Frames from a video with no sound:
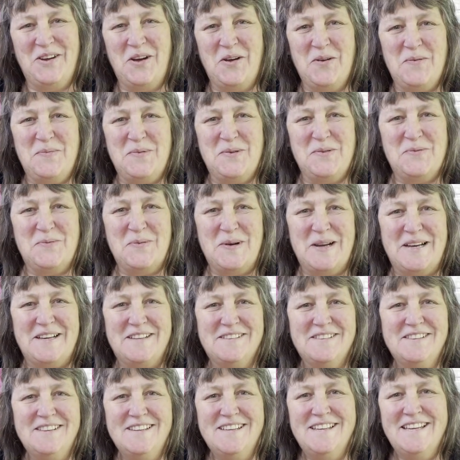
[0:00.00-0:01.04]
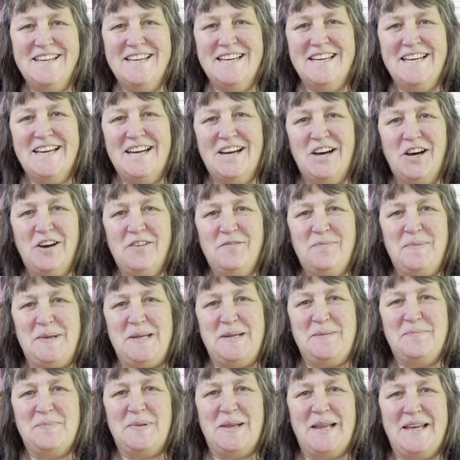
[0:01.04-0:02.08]
Hope you're well. I've
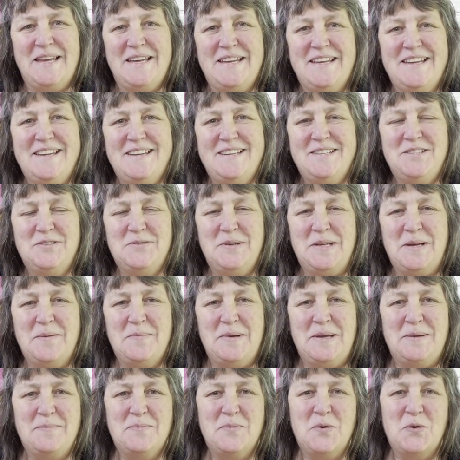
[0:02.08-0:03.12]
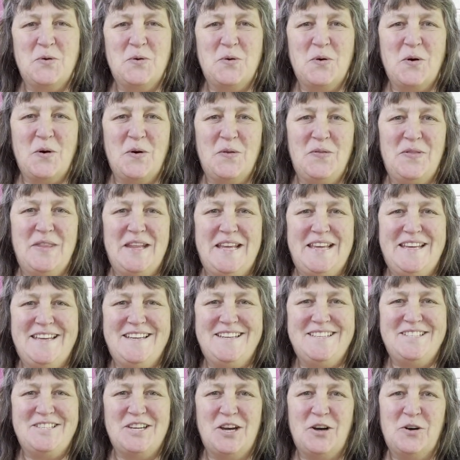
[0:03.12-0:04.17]
been doing a bit more on the
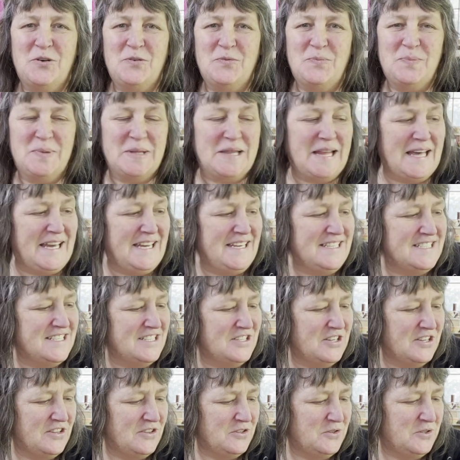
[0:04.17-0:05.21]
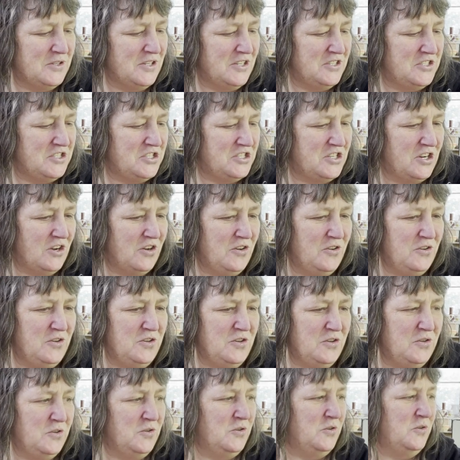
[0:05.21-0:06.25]
gel plate, and I thought I'd show
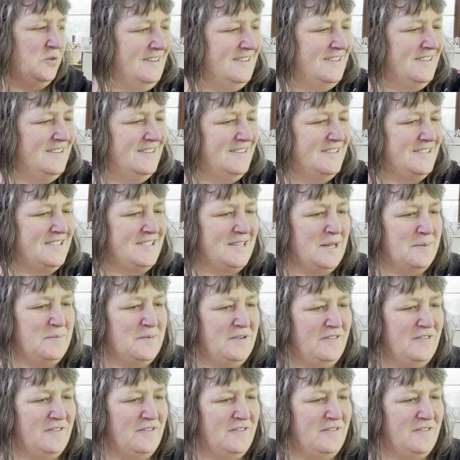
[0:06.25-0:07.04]
you some